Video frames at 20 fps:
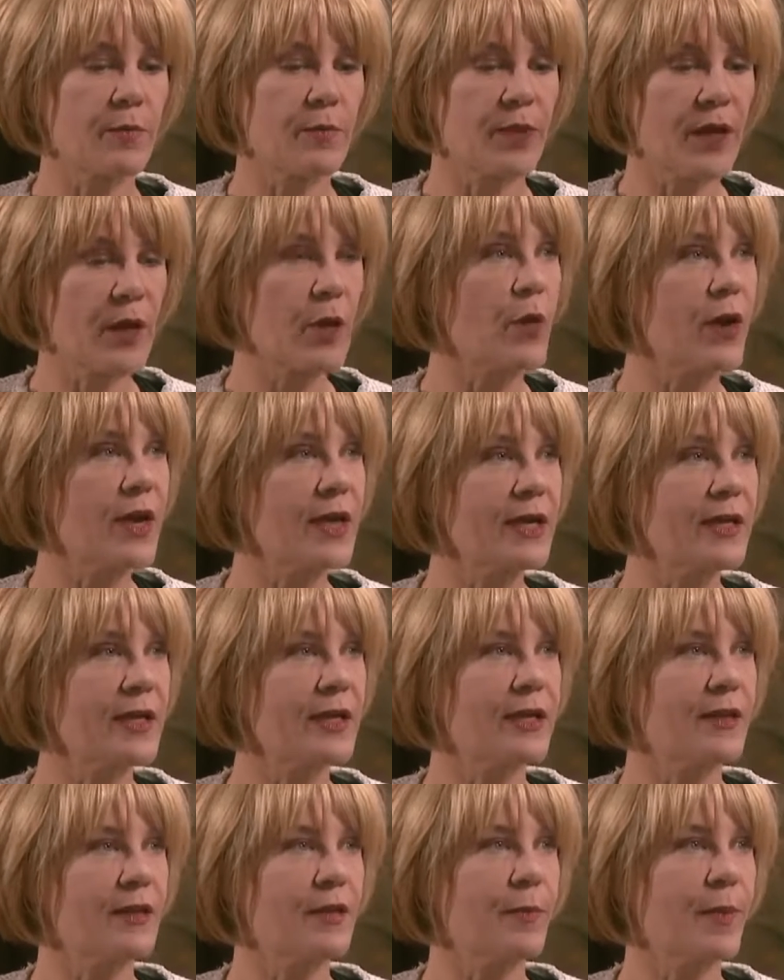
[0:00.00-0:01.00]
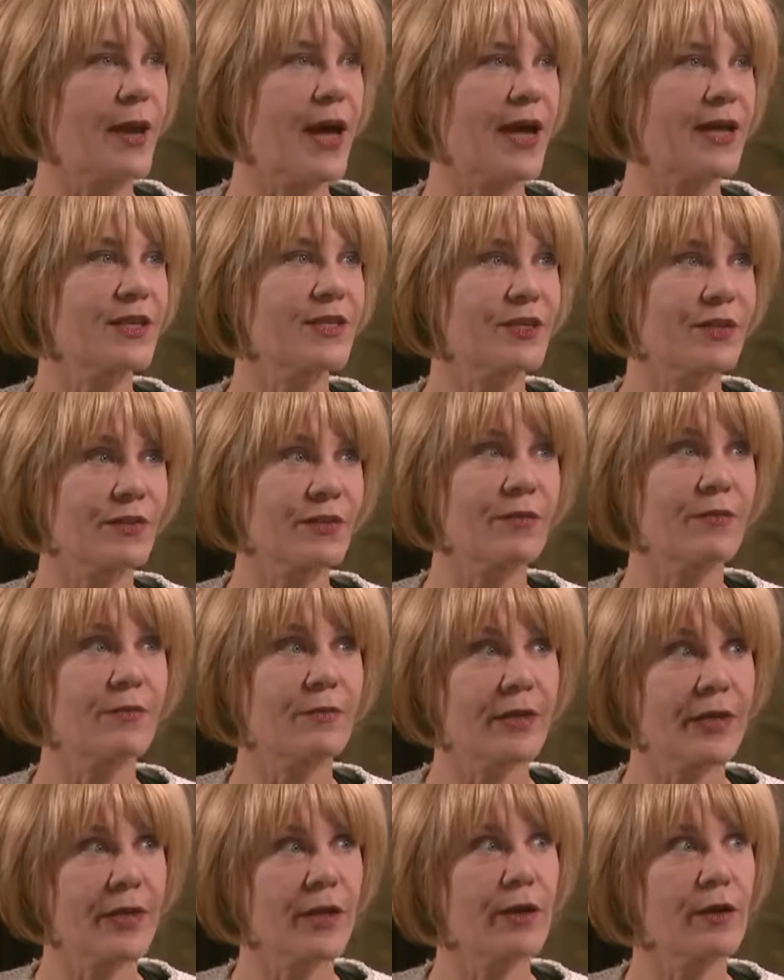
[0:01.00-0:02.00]
Bitcoin in the past
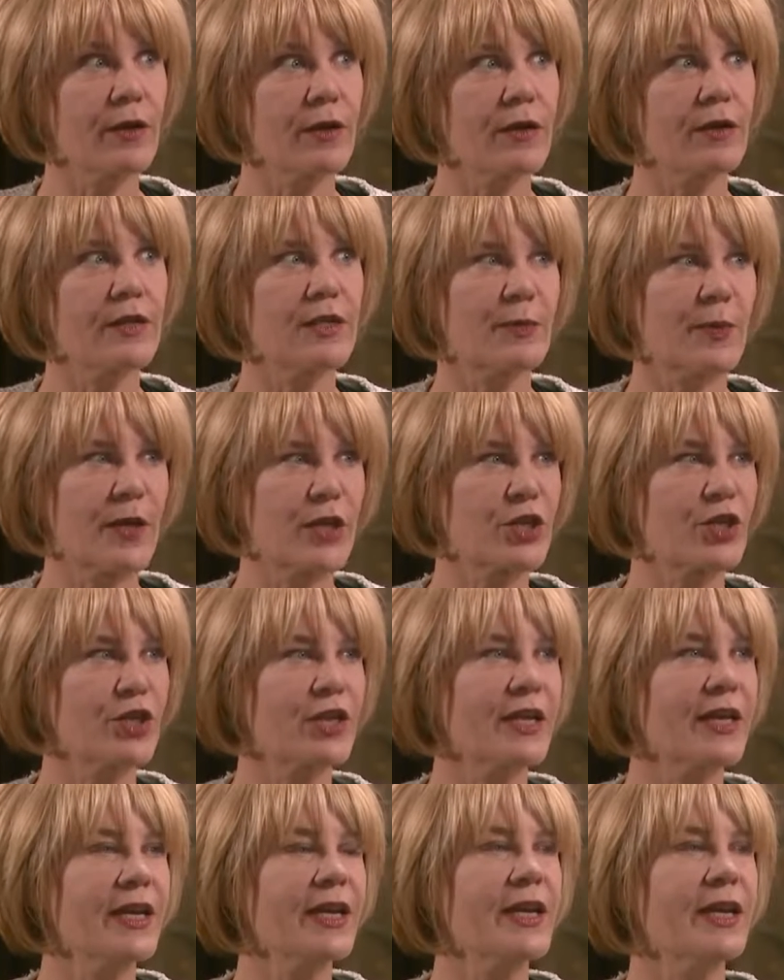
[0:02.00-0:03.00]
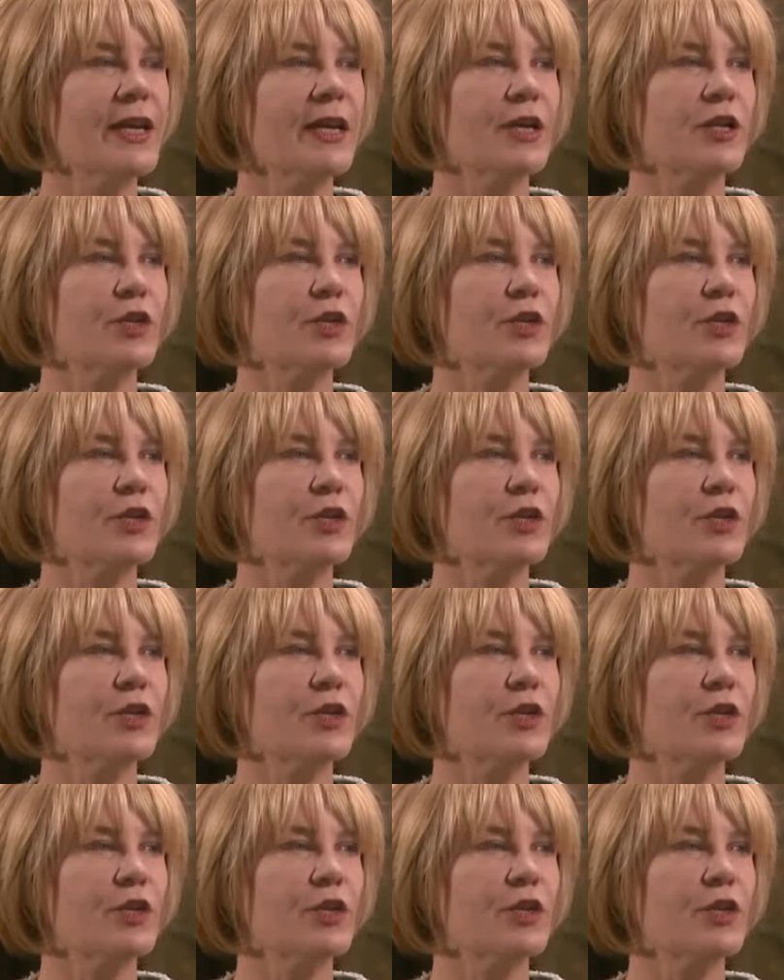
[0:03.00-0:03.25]
year, especially.